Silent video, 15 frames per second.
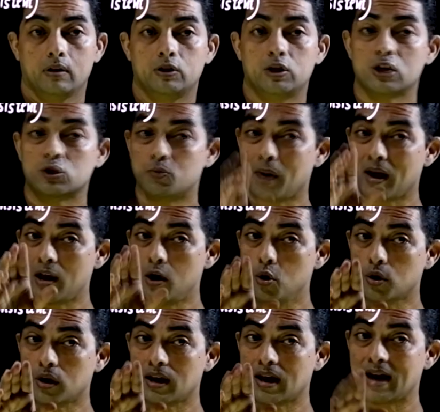Just by
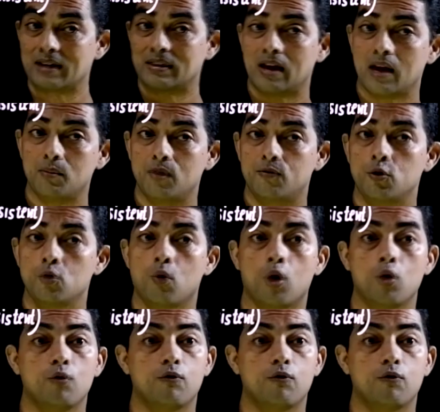looking at them, if you want